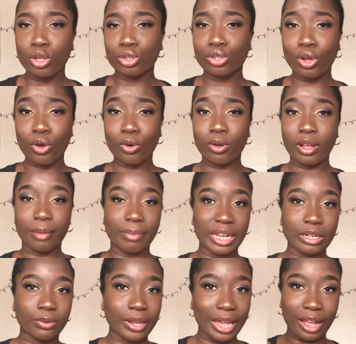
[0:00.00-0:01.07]
So
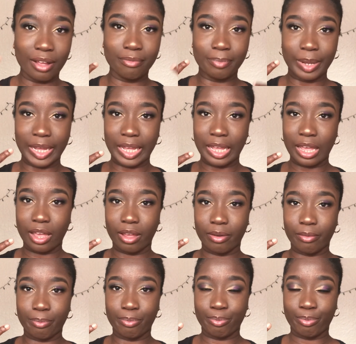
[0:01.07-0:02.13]
by the way, I have my
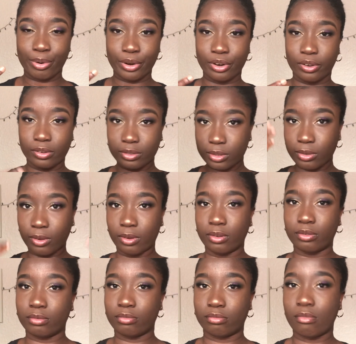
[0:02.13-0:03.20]
products
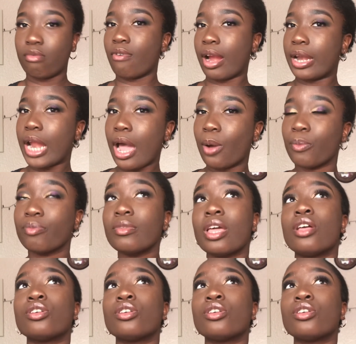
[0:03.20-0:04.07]
on right now.